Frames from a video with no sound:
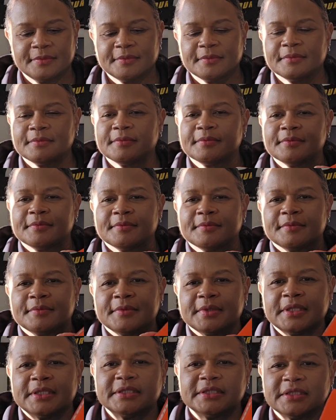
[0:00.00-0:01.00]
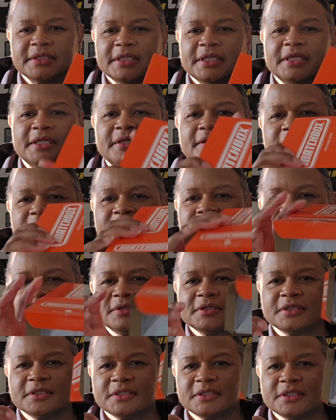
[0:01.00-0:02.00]
You can see
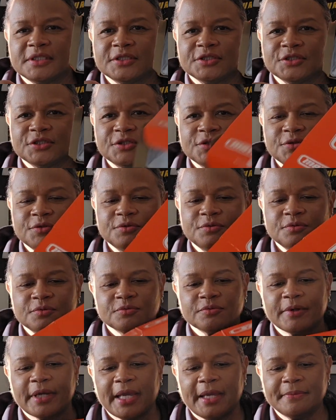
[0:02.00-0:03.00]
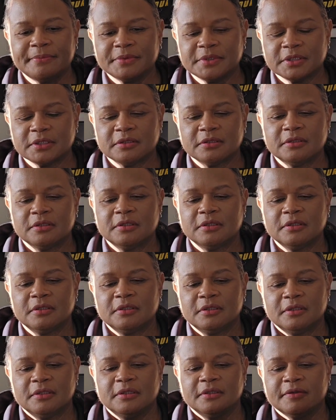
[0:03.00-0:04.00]
tissue wrapped.
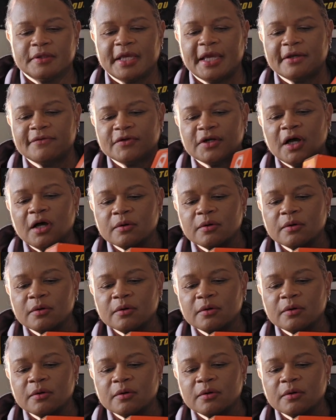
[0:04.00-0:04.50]
They haven't